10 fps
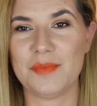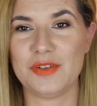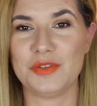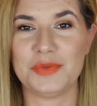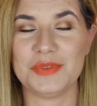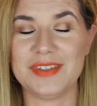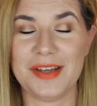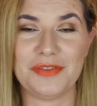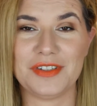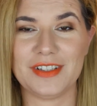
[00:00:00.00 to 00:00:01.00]
but it
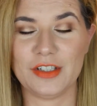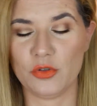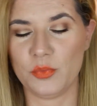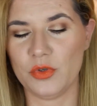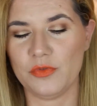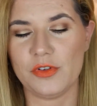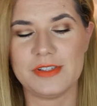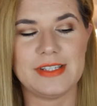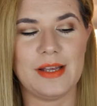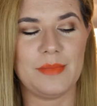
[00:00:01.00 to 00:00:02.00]
definitely looks beautiful
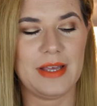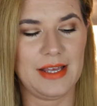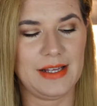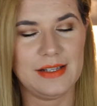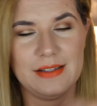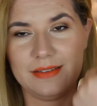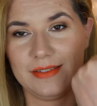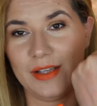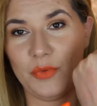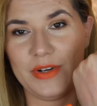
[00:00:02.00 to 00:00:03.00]
on some,
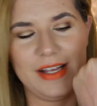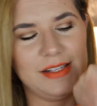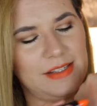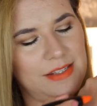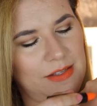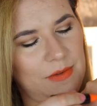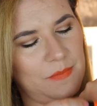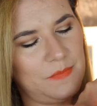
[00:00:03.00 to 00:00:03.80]
someone else.